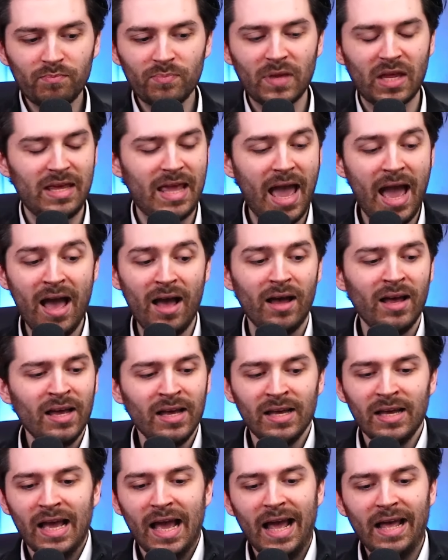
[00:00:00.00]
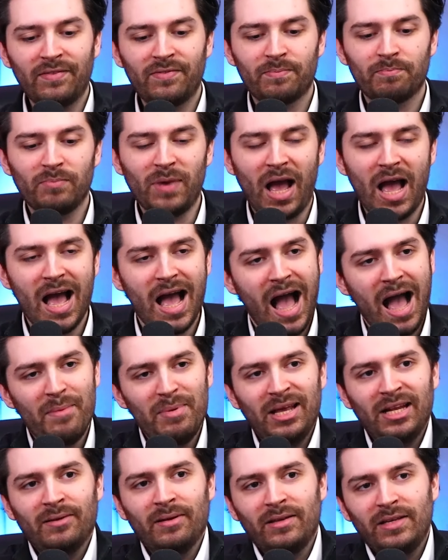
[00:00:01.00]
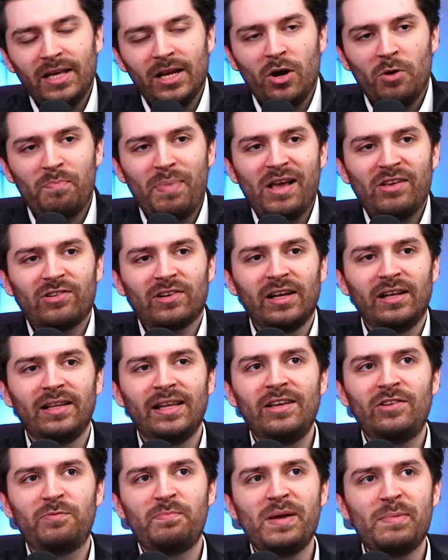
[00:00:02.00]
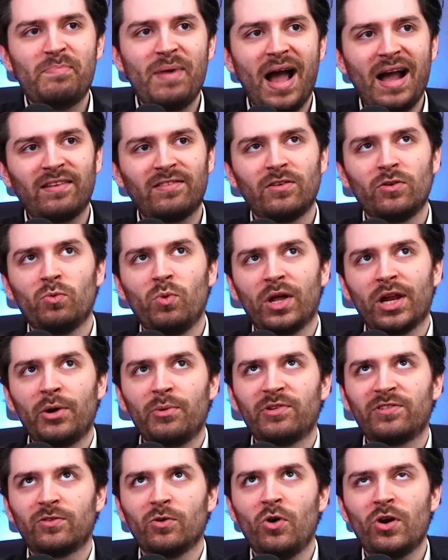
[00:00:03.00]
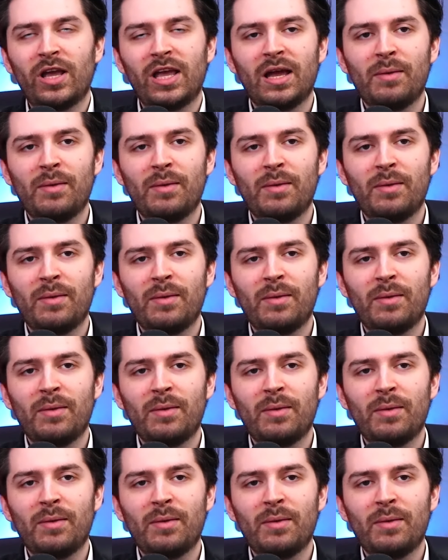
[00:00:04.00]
yeah, it. I mean, you know, basically leads me back to what I was talking